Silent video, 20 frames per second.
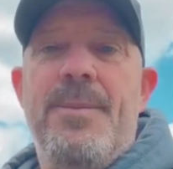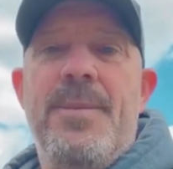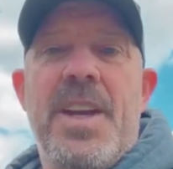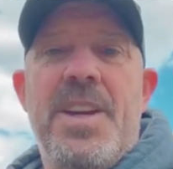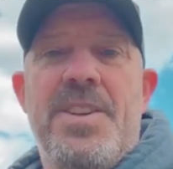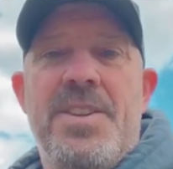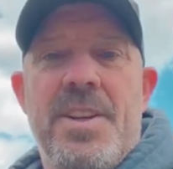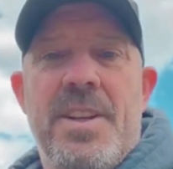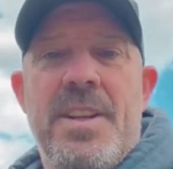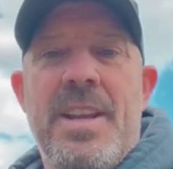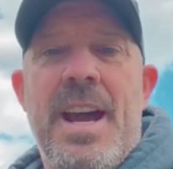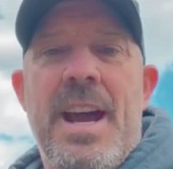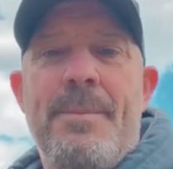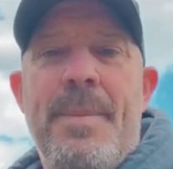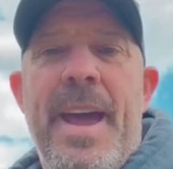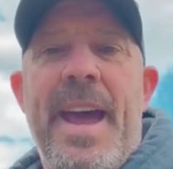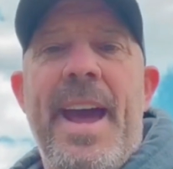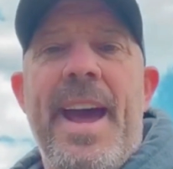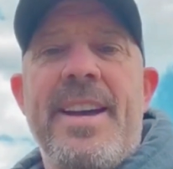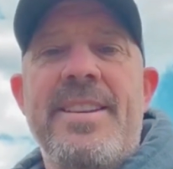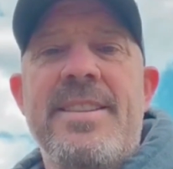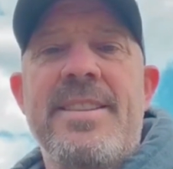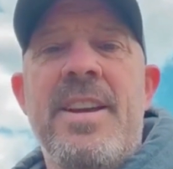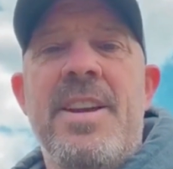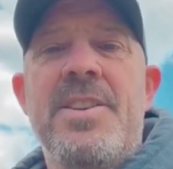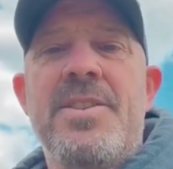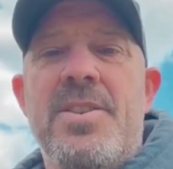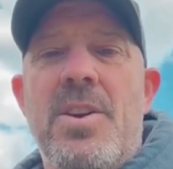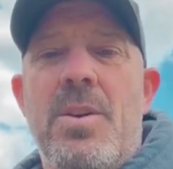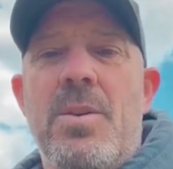They should not pass.
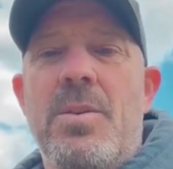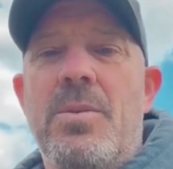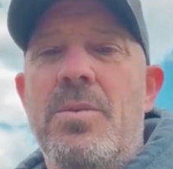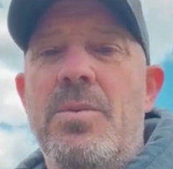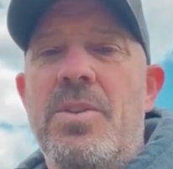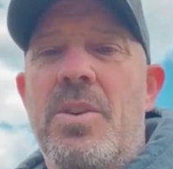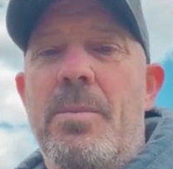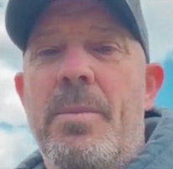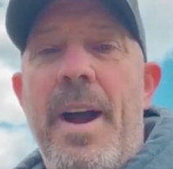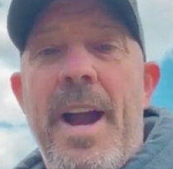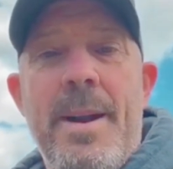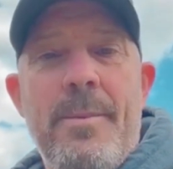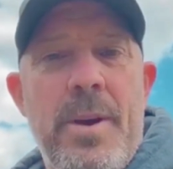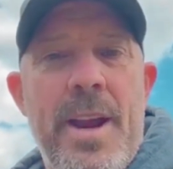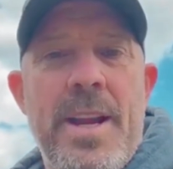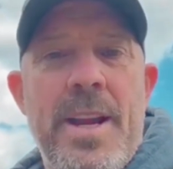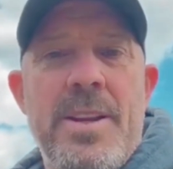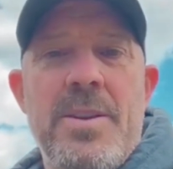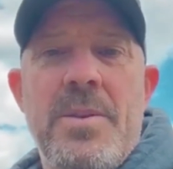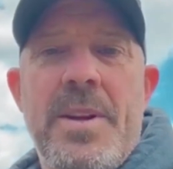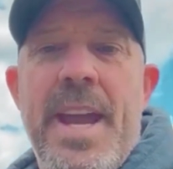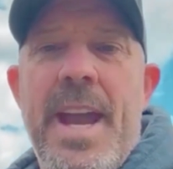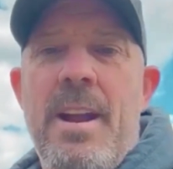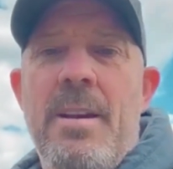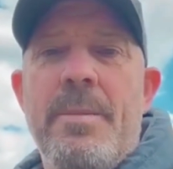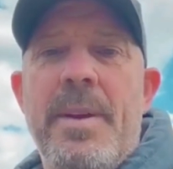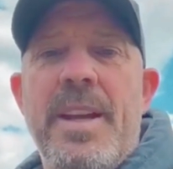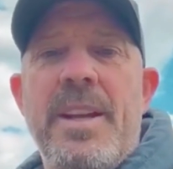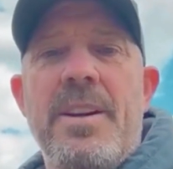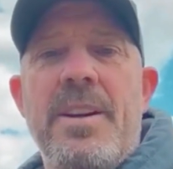So you're buying brand new
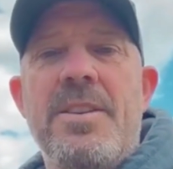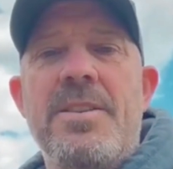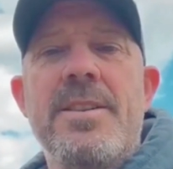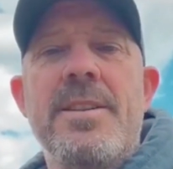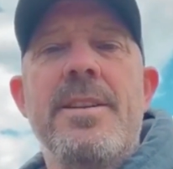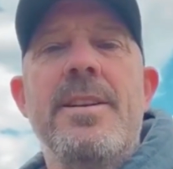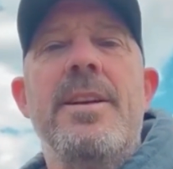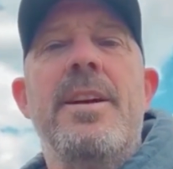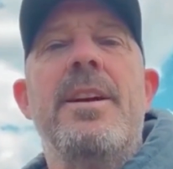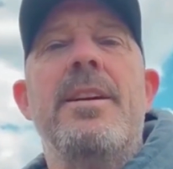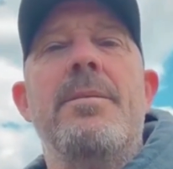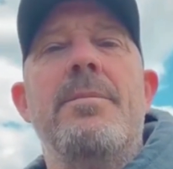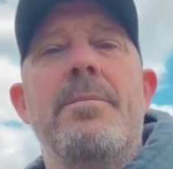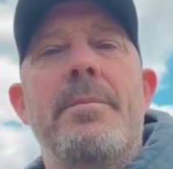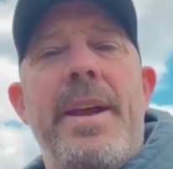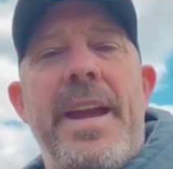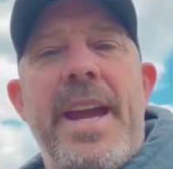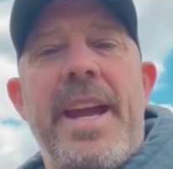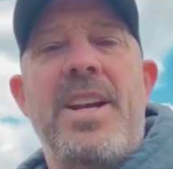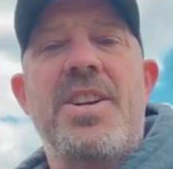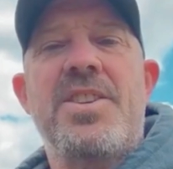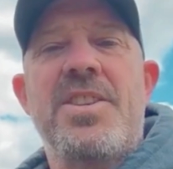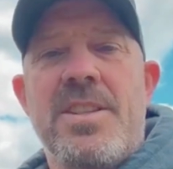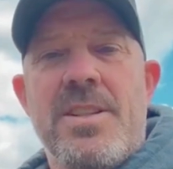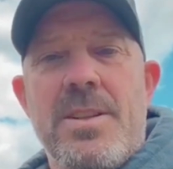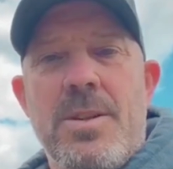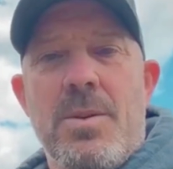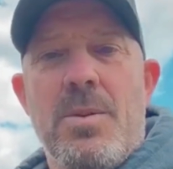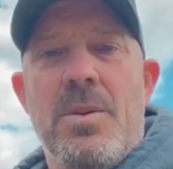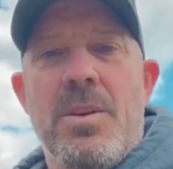carabiners, make
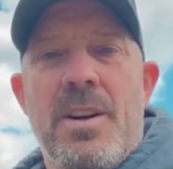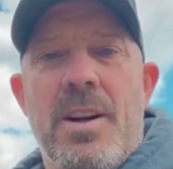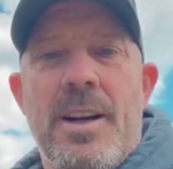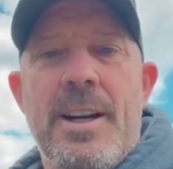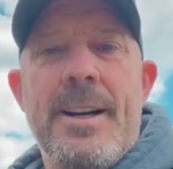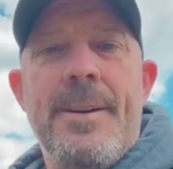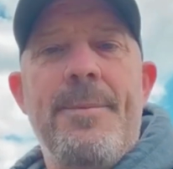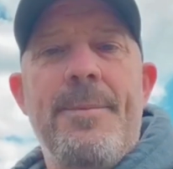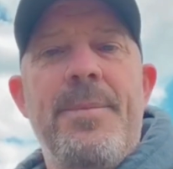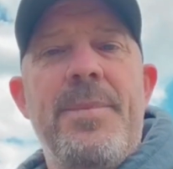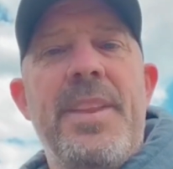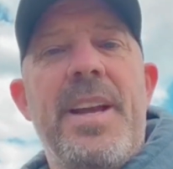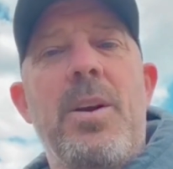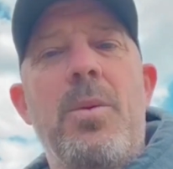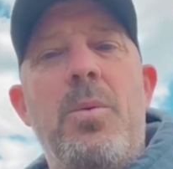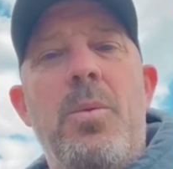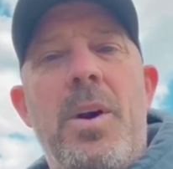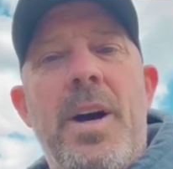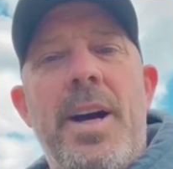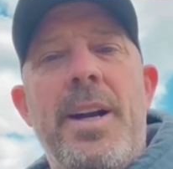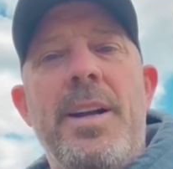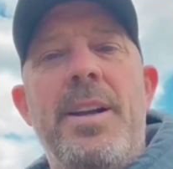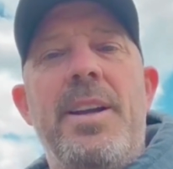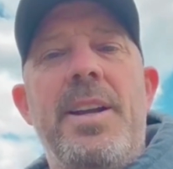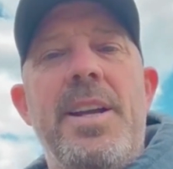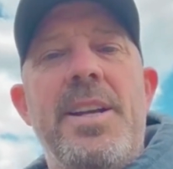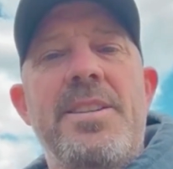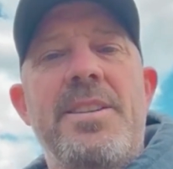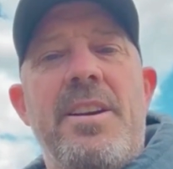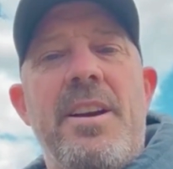sure they're what
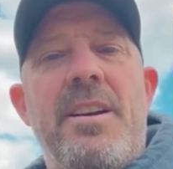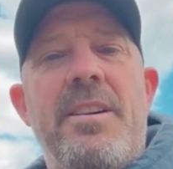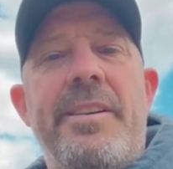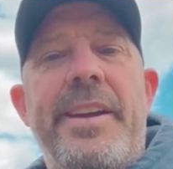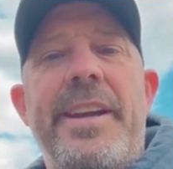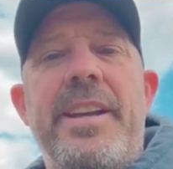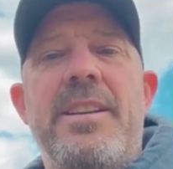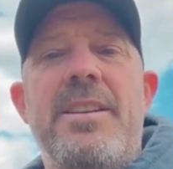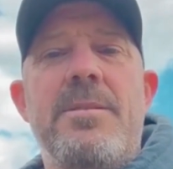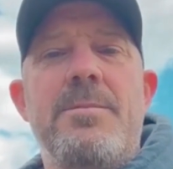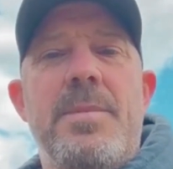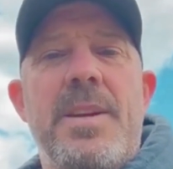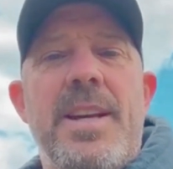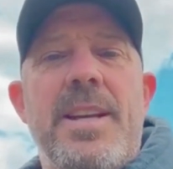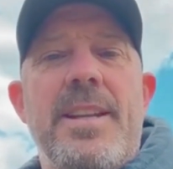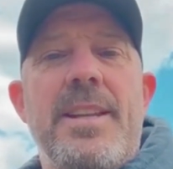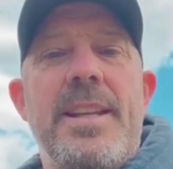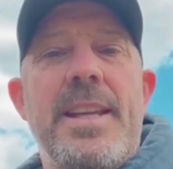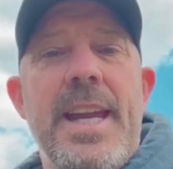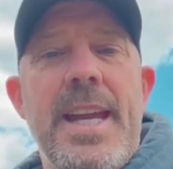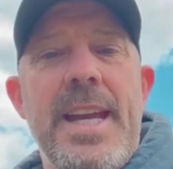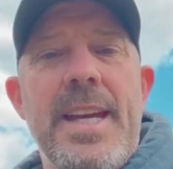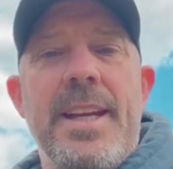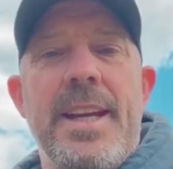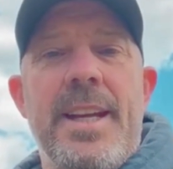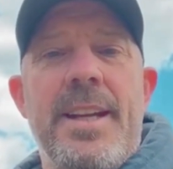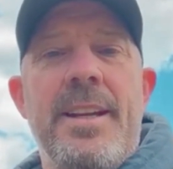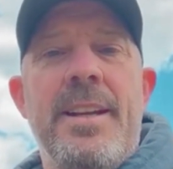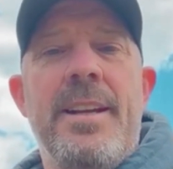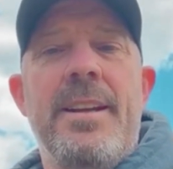is going to be
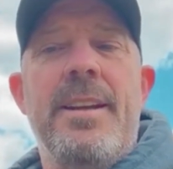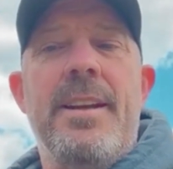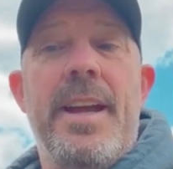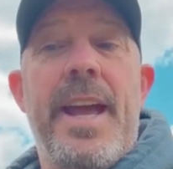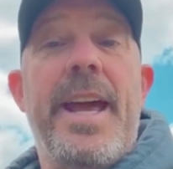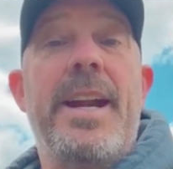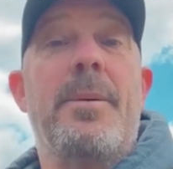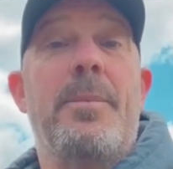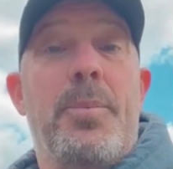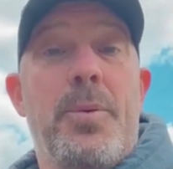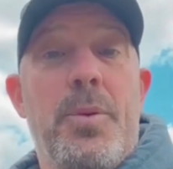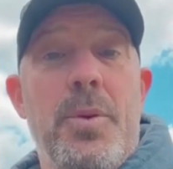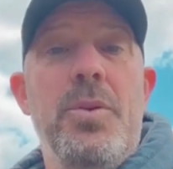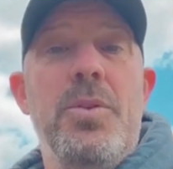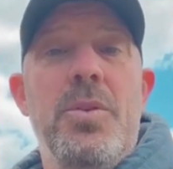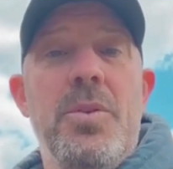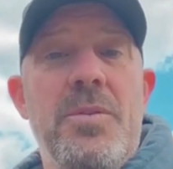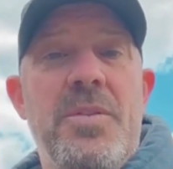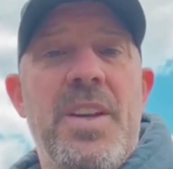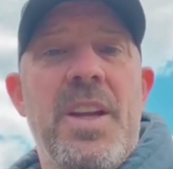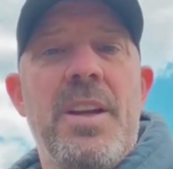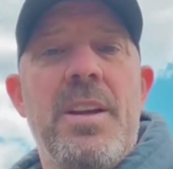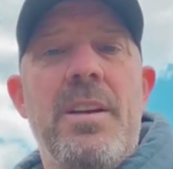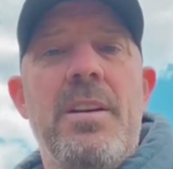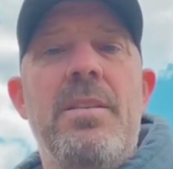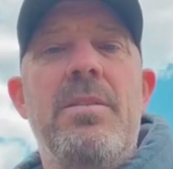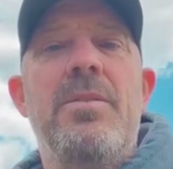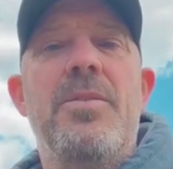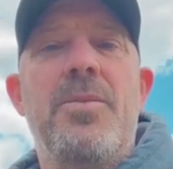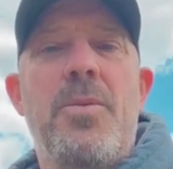needed and approved
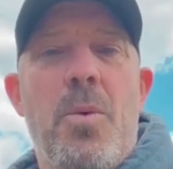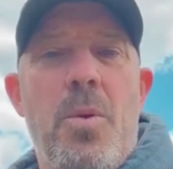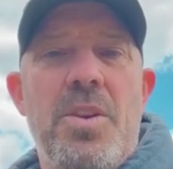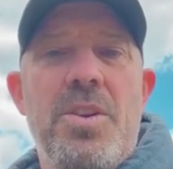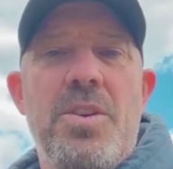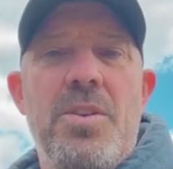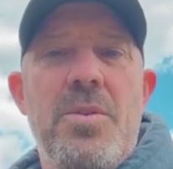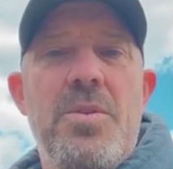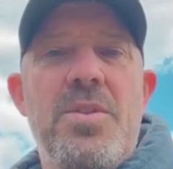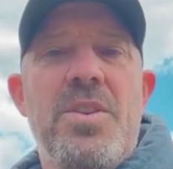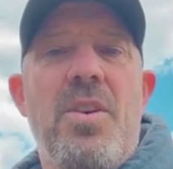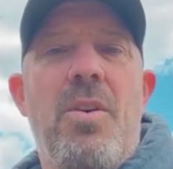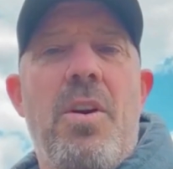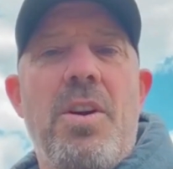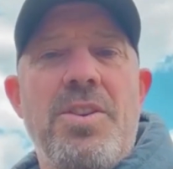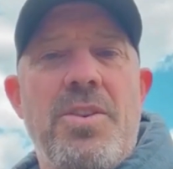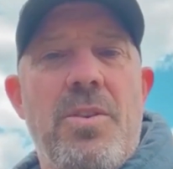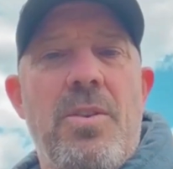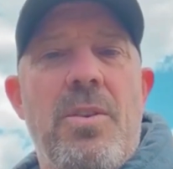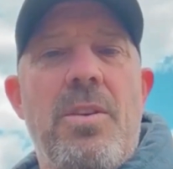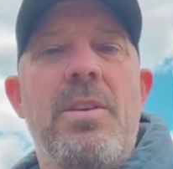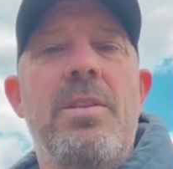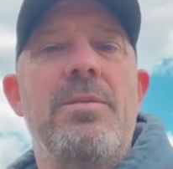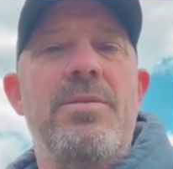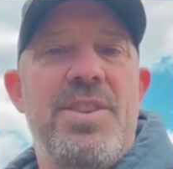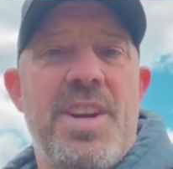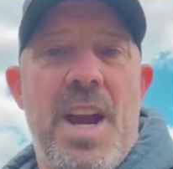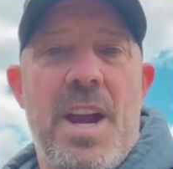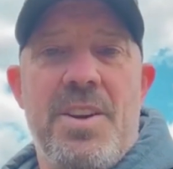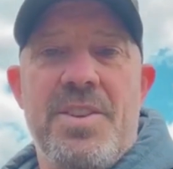for use on your
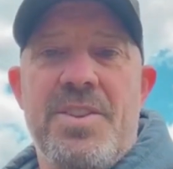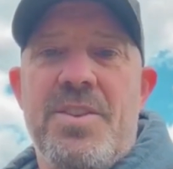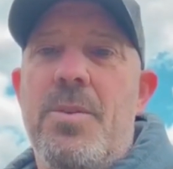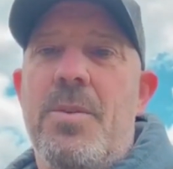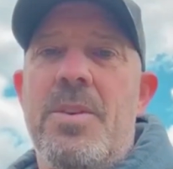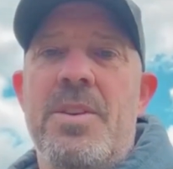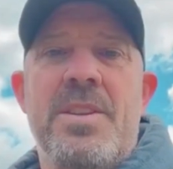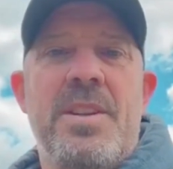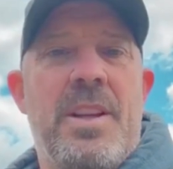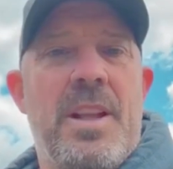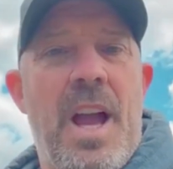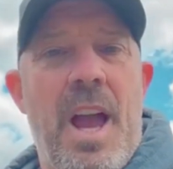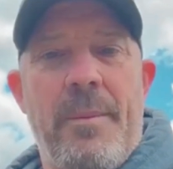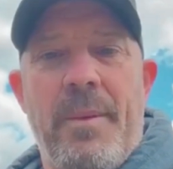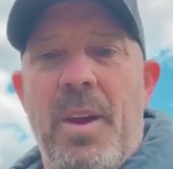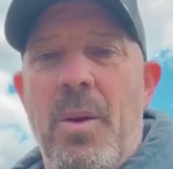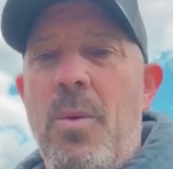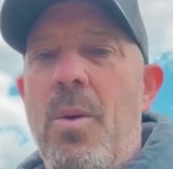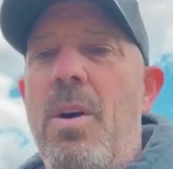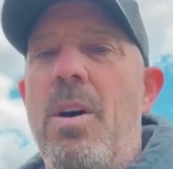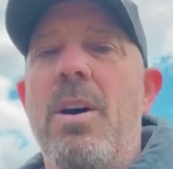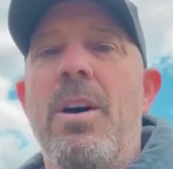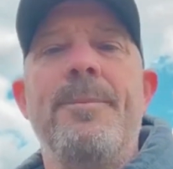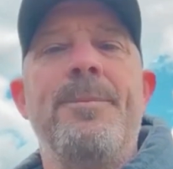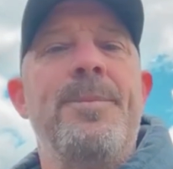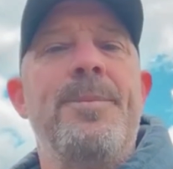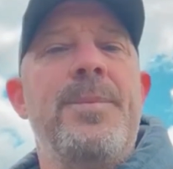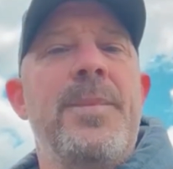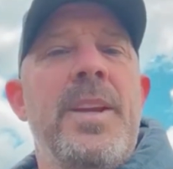challenge course, climbing wall.